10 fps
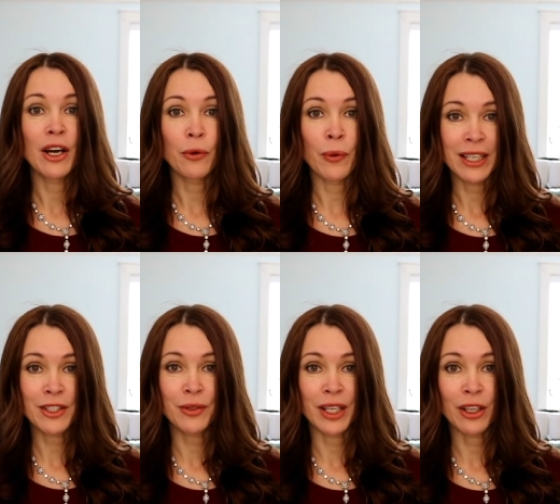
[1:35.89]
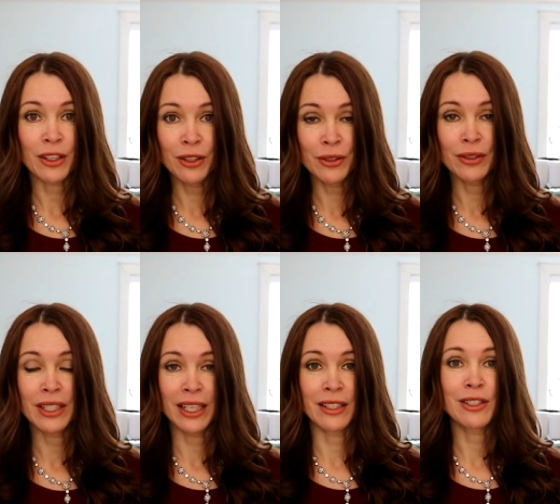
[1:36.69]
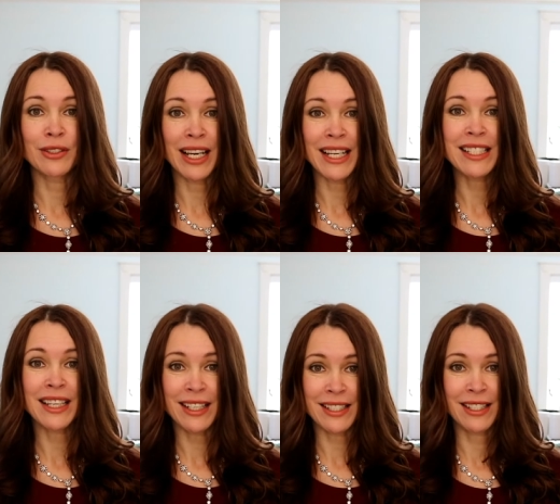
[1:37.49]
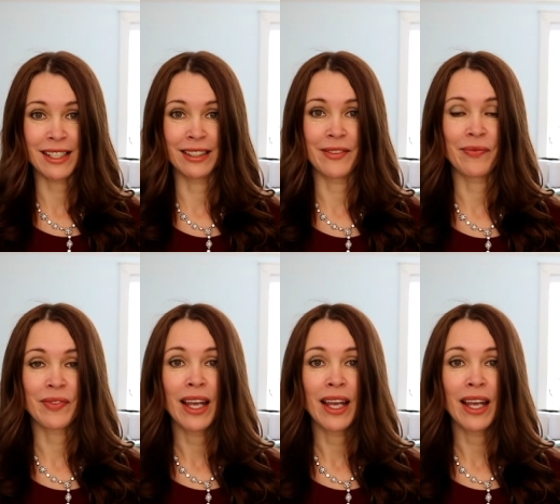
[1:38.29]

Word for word: what to include in today's lesson.